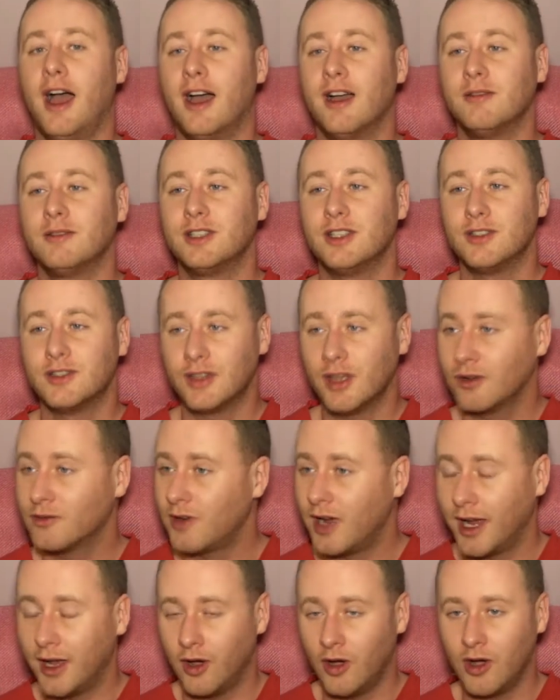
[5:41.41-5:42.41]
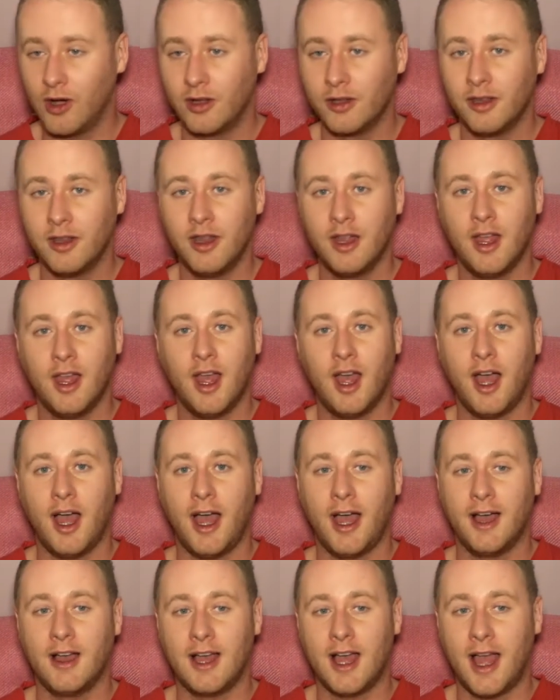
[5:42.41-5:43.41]
She's so right on.
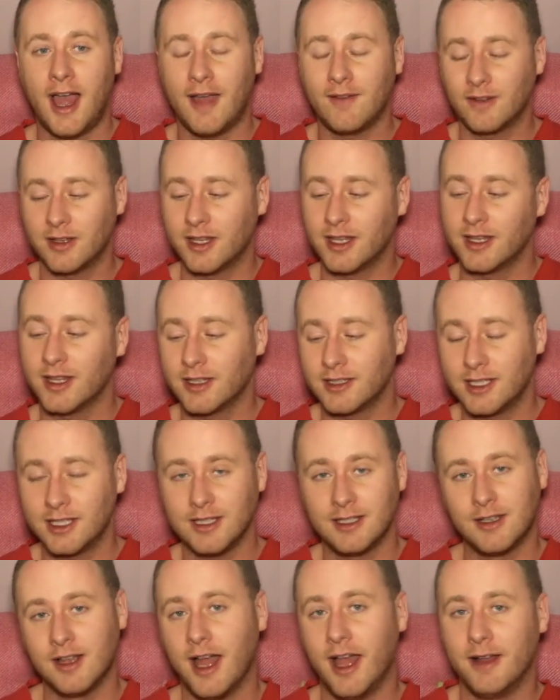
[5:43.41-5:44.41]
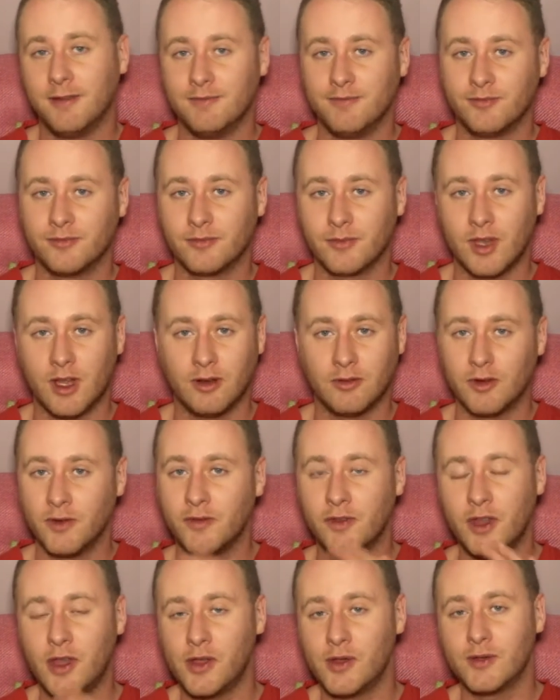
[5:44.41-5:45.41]
Everything that she
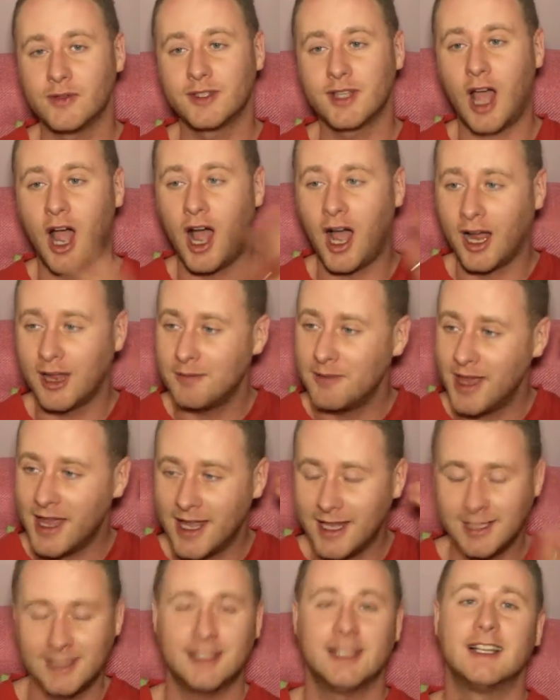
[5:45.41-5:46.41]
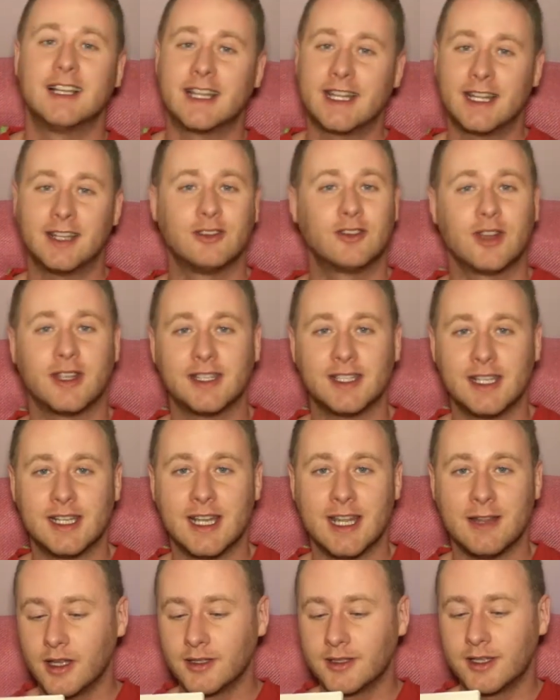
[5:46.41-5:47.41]
reviews, I'm instantly interested
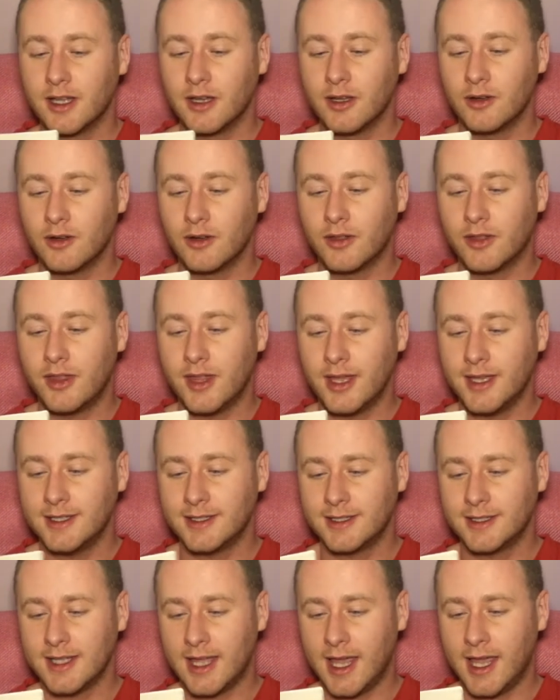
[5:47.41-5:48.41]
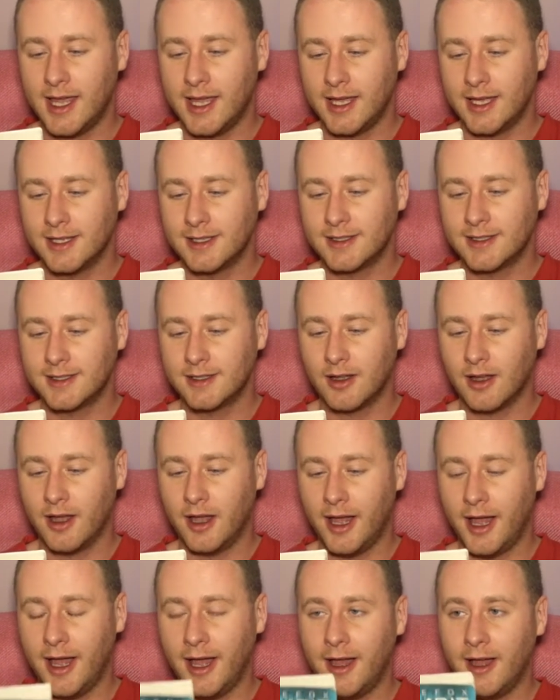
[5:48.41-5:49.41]
in. So this is
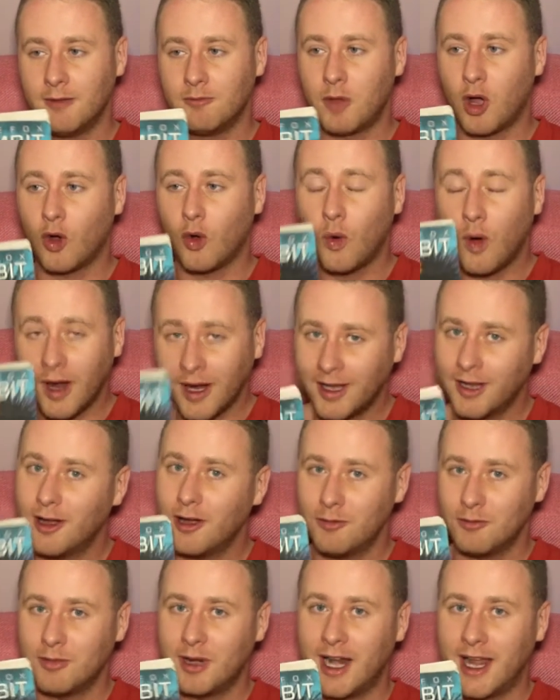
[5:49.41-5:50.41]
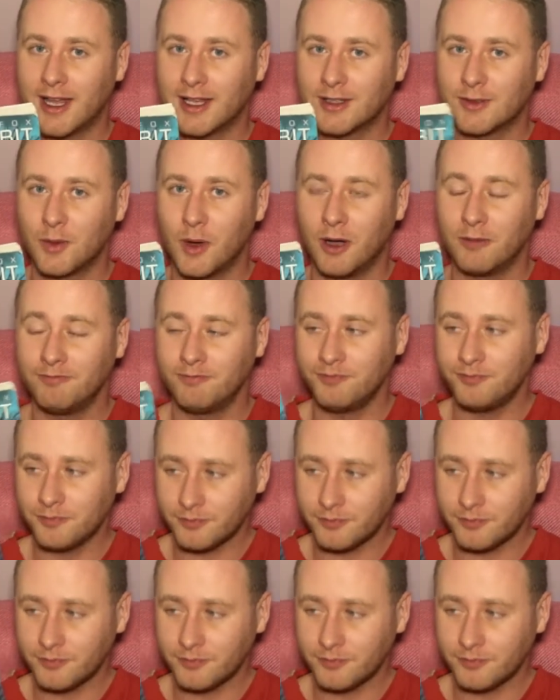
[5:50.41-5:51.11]
quite a complex one.